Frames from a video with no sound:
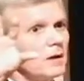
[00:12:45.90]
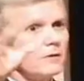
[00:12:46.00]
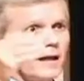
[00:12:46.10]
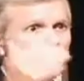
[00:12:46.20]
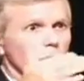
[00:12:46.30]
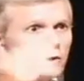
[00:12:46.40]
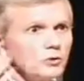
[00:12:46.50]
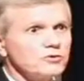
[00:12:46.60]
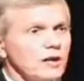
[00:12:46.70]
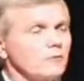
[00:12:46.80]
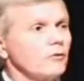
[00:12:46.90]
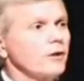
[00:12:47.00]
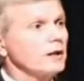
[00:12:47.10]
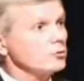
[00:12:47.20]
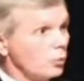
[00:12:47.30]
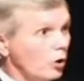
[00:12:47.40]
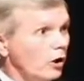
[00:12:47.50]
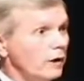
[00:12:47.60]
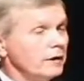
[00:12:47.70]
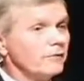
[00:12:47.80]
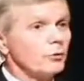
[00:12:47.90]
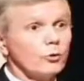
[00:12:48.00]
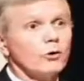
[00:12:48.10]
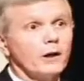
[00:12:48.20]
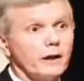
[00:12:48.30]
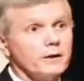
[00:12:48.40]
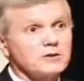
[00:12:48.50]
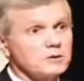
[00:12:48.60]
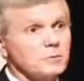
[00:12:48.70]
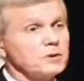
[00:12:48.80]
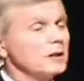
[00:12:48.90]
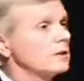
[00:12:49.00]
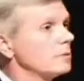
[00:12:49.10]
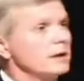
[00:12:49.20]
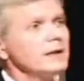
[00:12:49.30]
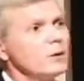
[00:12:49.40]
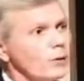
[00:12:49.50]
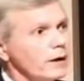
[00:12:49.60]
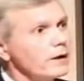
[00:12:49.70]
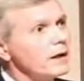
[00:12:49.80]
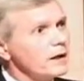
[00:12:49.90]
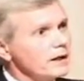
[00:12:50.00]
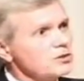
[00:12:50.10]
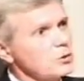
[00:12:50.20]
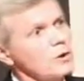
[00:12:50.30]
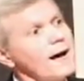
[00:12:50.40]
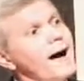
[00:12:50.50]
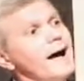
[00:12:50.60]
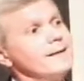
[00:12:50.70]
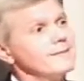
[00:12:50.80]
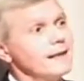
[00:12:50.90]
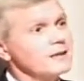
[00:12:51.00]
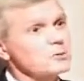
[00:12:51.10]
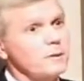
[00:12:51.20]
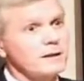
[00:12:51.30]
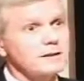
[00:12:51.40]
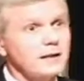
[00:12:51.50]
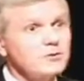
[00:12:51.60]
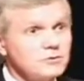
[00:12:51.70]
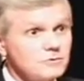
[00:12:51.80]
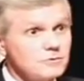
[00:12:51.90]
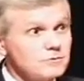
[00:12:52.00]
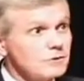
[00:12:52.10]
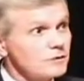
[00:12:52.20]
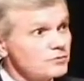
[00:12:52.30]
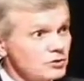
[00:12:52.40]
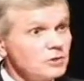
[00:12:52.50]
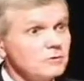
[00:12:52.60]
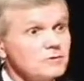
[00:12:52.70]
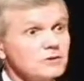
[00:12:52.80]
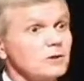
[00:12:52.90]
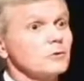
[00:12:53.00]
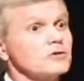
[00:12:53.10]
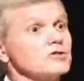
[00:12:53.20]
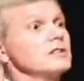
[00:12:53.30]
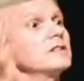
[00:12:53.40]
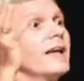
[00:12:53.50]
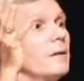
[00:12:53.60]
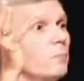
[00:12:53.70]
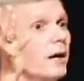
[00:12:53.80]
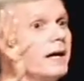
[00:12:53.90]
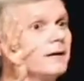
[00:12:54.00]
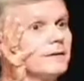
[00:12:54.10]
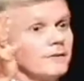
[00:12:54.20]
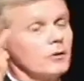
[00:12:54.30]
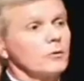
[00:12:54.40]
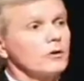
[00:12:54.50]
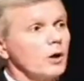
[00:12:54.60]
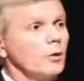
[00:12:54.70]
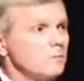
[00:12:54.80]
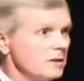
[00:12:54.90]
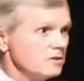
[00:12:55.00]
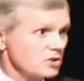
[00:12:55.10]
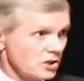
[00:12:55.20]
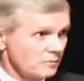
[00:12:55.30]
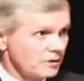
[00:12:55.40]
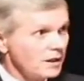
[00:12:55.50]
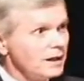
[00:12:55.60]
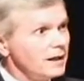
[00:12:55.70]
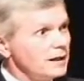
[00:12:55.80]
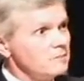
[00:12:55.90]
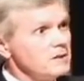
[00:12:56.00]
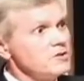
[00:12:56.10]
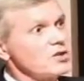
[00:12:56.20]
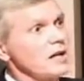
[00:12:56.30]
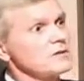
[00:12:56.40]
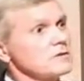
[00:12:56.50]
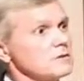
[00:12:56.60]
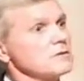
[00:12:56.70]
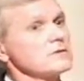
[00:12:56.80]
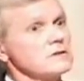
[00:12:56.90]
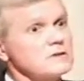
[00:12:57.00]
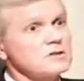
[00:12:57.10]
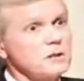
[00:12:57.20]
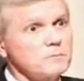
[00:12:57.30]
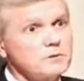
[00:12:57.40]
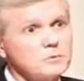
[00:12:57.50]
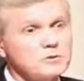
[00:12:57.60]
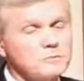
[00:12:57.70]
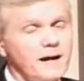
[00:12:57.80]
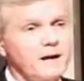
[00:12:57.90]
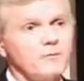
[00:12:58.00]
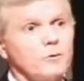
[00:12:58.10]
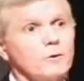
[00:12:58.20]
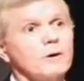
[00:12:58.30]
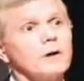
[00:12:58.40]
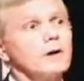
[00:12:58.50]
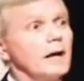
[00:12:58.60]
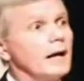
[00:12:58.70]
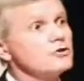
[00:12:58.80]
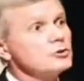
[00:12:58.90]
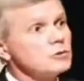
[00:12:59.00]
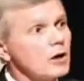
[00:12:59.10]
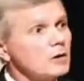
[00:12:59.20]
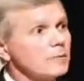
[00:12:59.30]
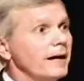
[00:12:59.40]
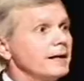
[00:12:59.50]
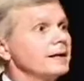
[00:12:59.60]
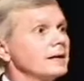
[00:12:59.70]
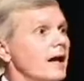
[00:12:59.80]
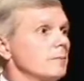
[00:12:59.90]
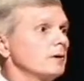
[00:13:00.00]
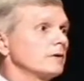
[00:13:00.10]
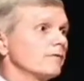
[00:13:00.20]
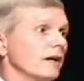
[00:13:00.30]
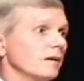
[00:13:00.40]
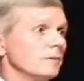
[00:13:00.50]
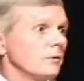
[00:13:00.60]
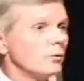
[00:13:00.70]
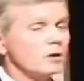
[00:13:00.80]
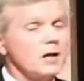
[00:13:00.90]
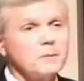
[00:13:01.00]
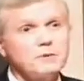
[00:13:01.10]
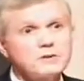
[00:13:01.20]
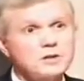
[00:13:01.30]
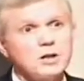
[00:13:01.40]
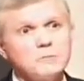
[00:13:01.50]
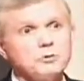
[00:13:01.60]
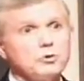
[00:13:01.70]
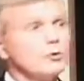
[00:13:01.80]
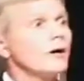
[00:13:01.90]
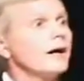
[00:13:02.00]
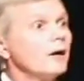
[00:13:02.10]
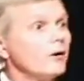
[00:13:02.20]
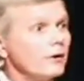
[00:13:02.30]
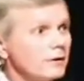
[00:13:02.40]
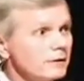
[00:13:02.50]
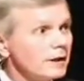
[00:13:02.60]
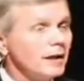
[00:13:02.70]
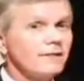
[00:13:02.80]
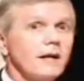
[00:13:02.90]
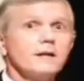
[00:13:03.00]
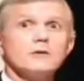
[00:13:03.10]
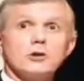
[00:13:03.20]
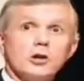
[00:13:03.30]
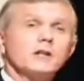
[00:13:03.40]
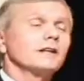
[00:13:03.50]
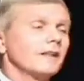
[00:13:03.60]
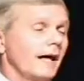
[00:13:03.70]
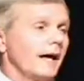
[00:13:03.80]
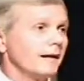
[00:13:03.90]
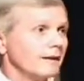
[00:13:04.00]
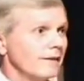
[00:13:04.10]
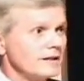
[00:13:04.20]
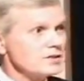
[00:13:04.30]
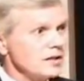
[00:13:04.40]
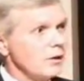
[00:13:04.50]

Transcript: That will do several things. One, in the rural areas in particular, but anywhere, it's going to heighten the expectations of students. They're going to see that brand, and they're going to know it means something, and it means excellence, and it's something to aspire for. As you talk about economic development, and when companies come to your area, and they look at that, and they say,